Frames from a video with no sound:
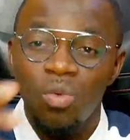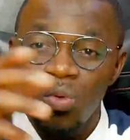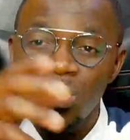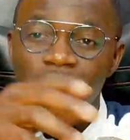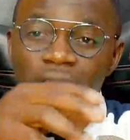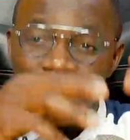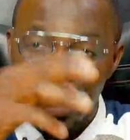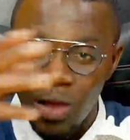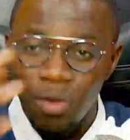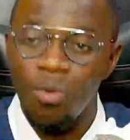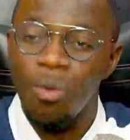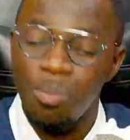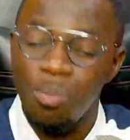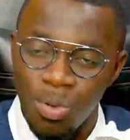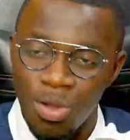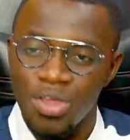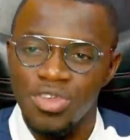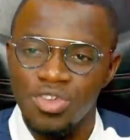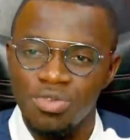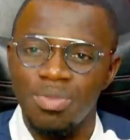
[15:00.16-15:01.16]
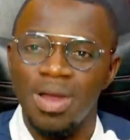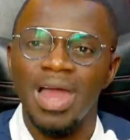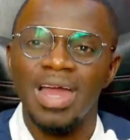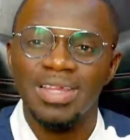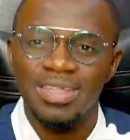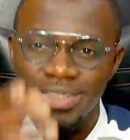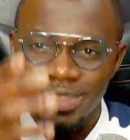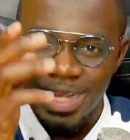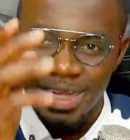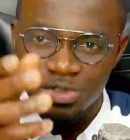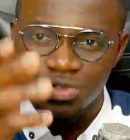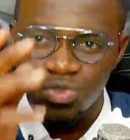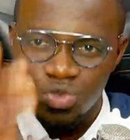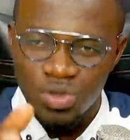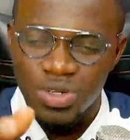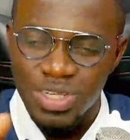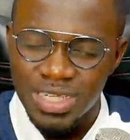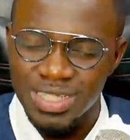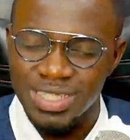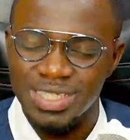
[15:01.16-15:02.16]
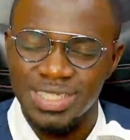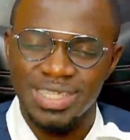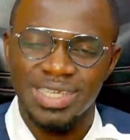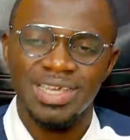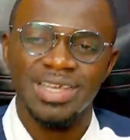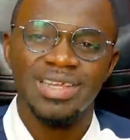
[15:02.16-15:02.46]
oh, you yanko po juma, just do this.